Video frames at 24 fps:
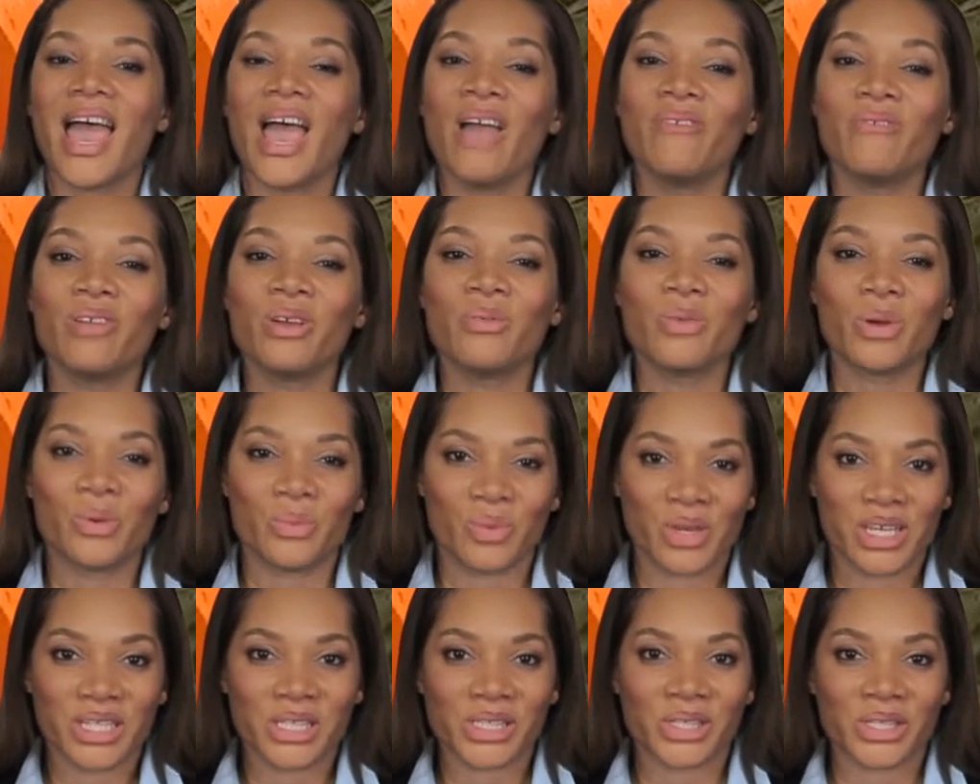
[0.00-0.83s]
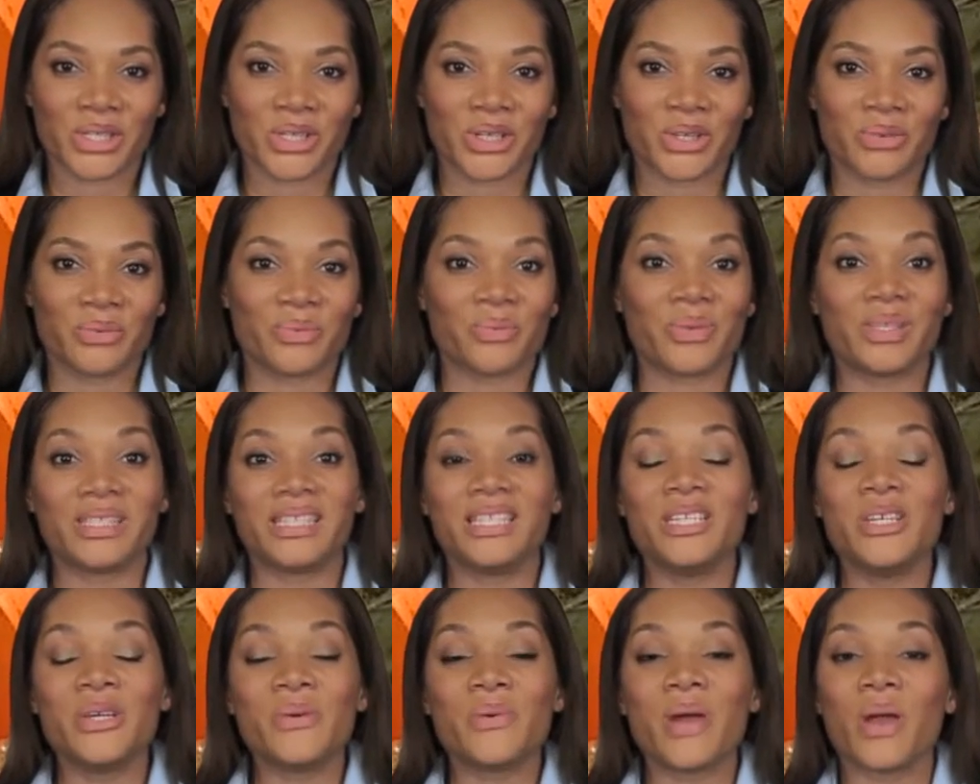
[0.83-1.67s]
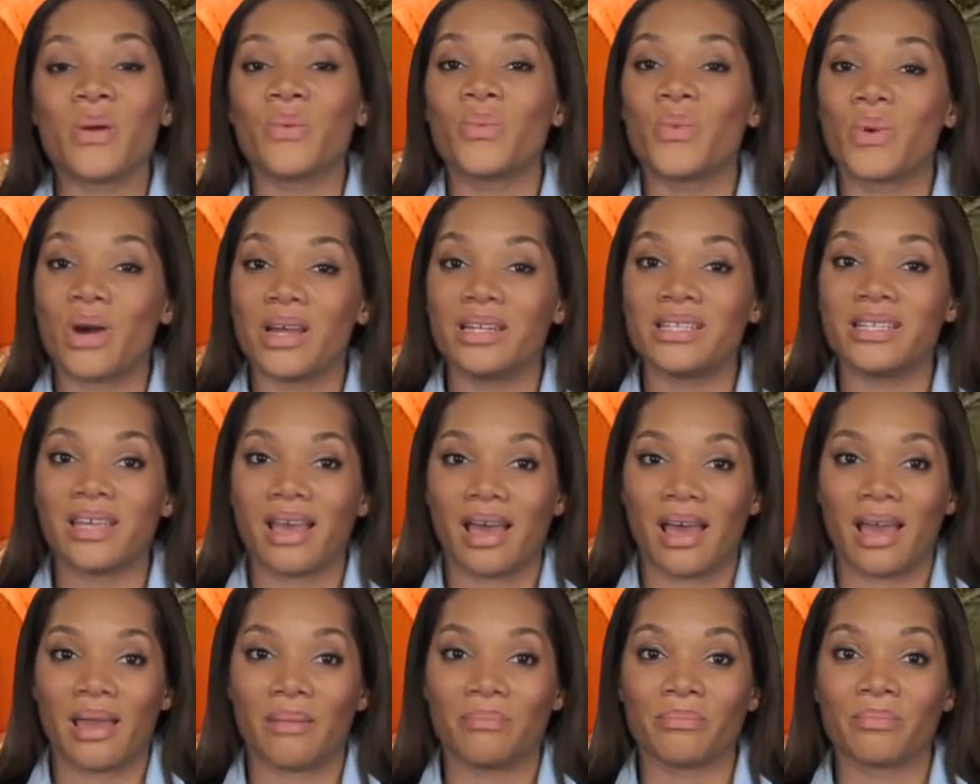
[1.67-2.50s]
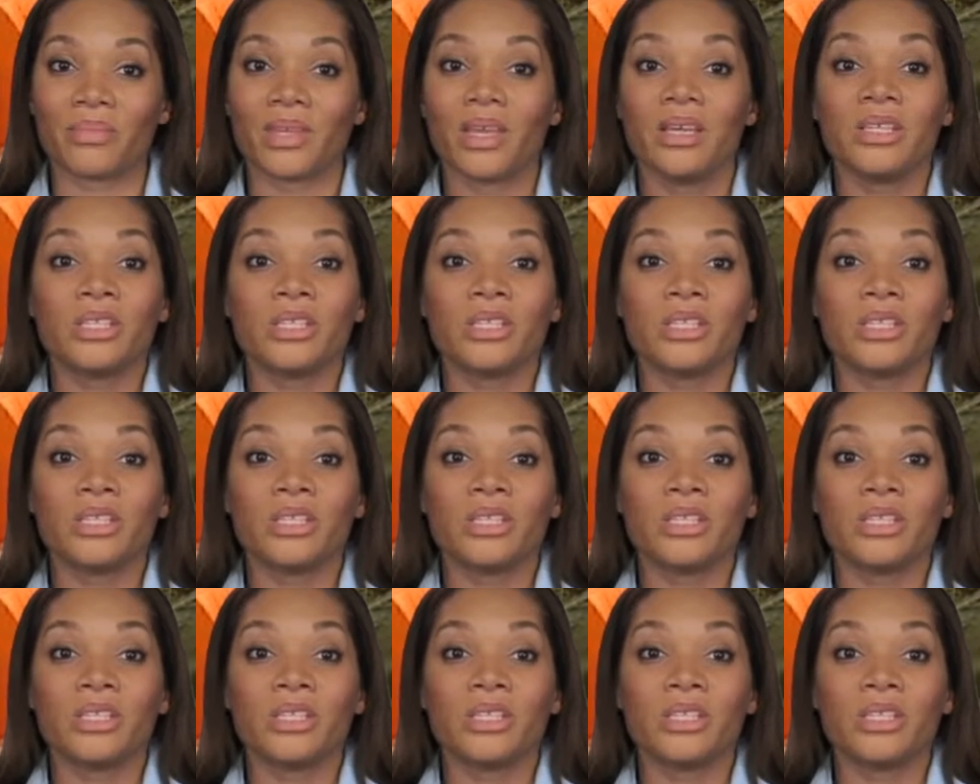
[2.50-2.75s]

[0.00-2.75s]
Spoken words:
Everyone we serve was new at one time,